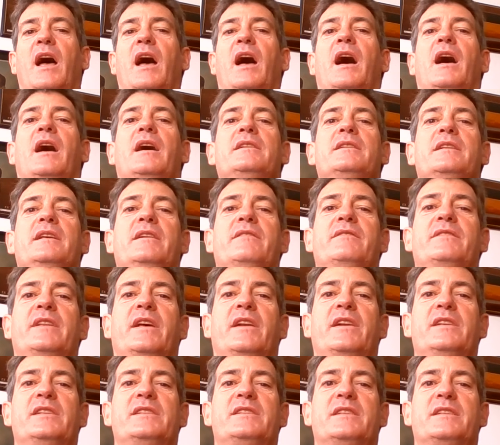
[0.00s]
And if
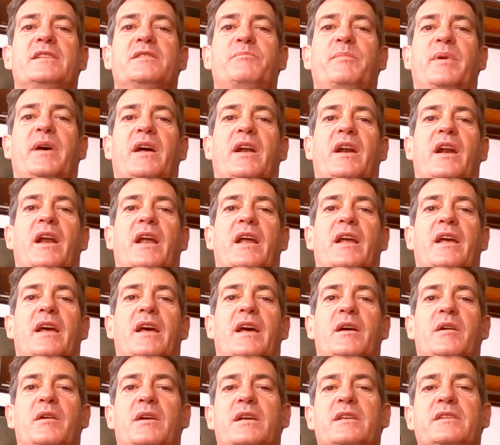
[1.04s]
there is a
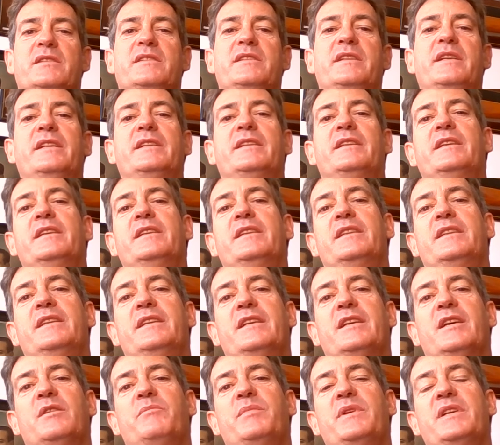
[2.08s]
spare seat in
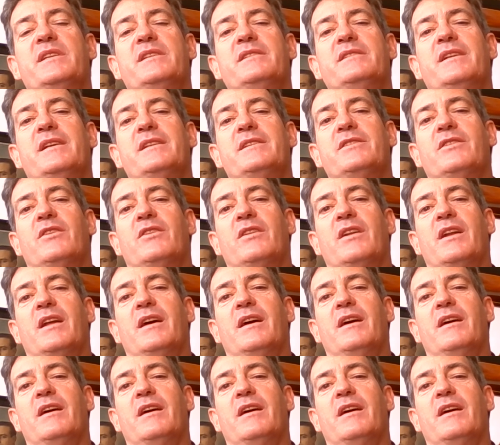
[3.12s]
the business or